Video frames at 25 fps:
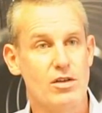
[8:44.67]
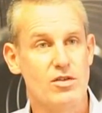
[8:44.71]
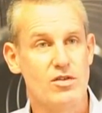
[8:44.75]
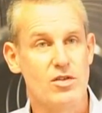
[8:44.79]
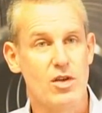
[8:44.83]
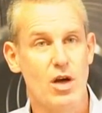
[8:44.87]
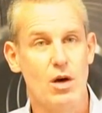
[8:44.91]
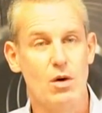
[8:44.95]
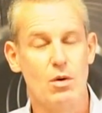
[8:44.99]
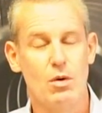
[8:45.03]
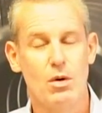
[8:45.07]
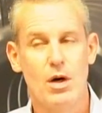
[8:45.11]

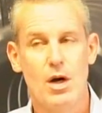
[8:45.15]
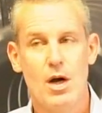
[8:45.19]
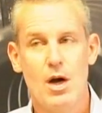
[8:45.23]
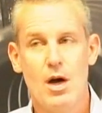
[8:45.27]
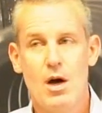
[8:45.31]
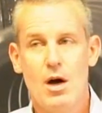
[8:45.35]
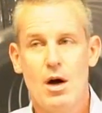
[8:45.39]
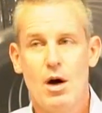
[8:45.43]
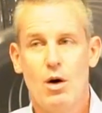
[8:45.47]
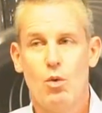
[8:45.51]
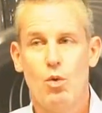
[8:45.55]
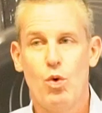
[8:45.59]
So
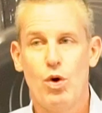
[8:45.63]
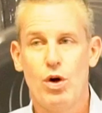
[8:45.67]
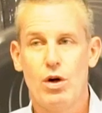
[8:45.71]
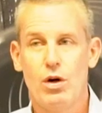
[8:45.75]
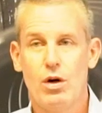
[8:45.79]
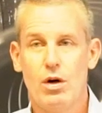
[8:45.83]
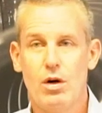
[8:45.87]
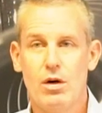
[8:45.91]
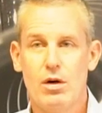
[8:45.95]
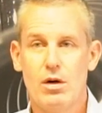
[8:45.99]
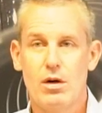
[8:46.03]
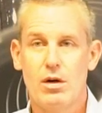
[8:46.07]

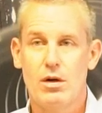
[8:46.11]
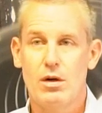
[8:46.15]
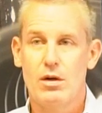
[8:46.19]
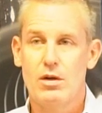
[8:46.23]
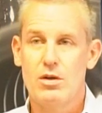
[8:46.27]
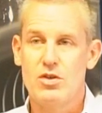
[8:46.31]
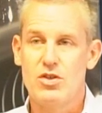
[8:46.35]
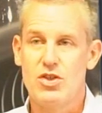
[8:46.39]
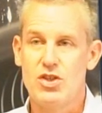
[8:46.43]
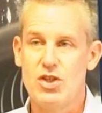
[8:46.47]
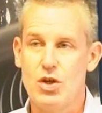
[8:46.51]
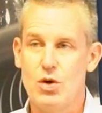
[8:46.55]
we're
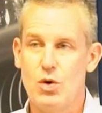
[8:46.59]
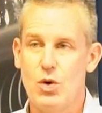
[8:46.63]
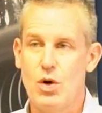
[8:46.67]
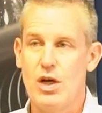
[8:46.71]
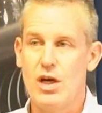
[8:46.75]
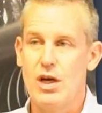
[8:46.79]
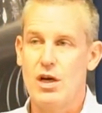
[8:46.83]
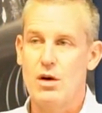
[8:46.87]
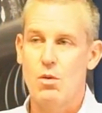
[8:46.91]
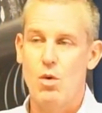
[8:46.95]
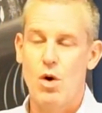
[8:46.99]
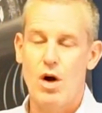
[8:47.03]

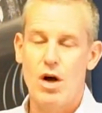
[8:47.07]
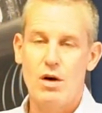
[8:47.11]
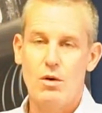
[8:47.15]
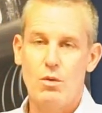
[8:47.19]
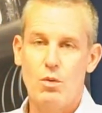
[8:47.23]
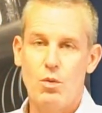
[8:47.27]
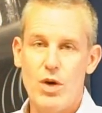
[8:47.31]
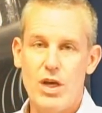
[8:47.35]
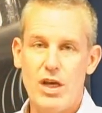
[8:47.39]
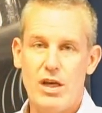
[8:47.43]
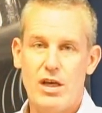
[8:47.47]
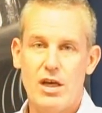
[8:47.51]
doing what
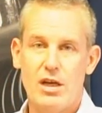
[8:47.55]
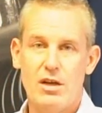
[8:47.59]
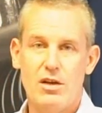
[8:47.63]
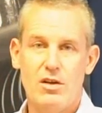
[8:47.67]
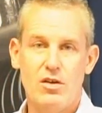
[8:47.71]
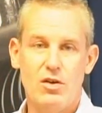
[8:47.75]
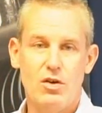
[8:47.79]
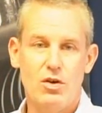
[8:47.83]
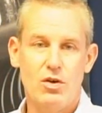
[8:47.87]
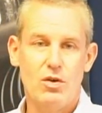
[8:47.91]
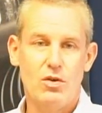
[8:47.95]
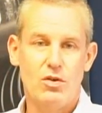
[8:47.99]
we can
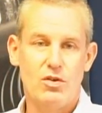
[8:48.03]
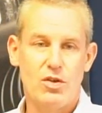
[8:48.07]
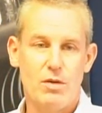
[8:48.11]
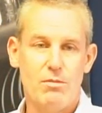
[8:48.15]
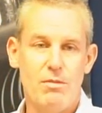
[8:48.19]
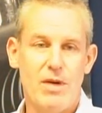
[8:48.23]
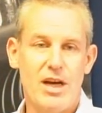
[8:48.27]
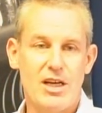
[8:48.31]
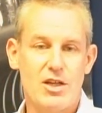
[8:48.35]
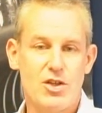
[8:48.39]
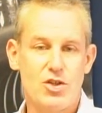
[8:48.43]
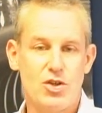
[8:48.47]
do to
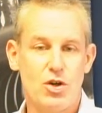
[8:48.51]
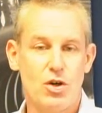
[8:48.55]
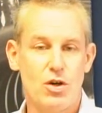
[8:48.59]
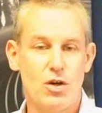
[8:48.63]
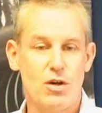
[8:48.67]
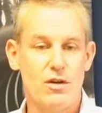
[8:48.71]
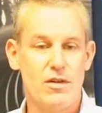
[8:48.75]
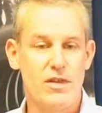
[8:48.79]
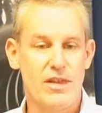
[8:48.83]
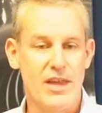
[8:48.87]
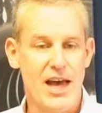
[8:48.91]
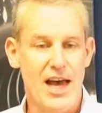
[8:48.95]
make
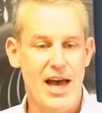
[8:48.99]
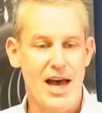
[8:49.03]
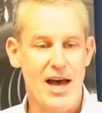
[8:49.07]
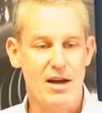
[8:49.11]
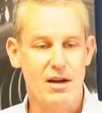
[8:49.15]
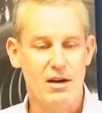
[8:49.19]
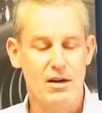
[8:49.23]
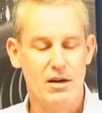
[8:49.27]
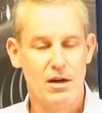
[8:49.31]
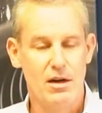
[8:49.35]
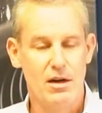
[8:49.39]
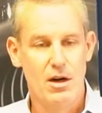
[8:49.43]
sure that
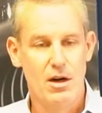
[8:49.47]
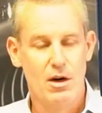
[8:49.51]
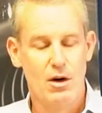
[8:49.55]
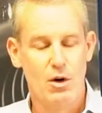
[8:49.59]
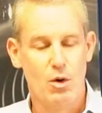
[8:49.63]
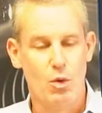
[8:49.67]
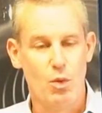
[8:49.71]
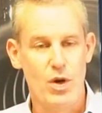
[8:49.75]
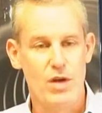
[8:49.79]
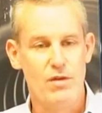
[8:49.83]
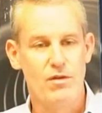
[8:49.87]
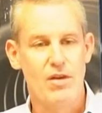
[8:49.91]

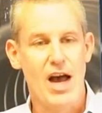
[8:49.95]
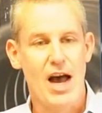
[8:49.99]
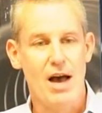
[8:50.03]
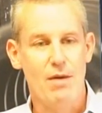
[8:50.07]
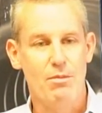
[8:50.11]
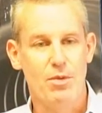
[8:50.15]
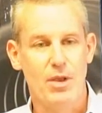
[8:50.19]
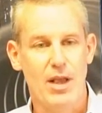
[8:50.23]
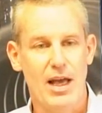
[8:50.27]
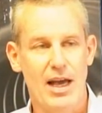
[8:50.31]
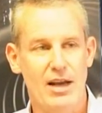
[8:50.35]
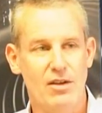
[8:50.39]
we've got
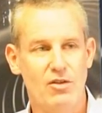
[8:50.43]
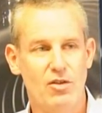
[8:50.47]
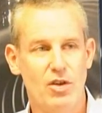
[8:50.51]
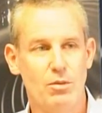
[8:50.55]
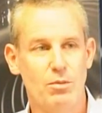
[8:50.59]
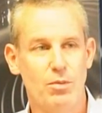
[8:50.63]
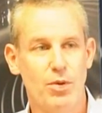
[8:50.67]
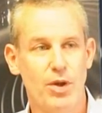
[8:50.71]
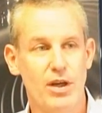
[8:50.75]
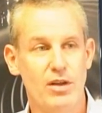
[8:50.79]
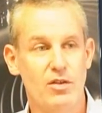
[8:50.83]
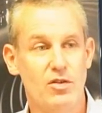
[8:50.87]
plans in
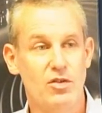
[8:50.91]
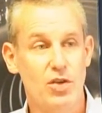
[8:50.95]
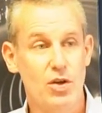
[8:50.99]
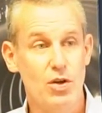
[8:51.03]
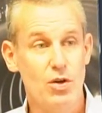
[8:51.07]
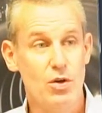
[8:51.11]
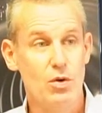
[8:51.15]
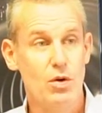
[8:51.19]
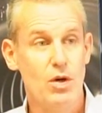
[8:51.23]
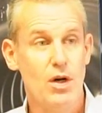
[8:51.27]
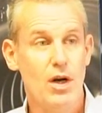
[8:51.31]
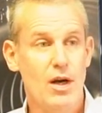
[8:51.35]
place
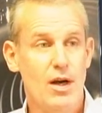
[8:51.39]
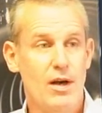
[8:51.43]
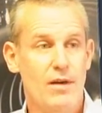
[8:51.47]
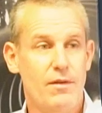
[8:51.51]
too,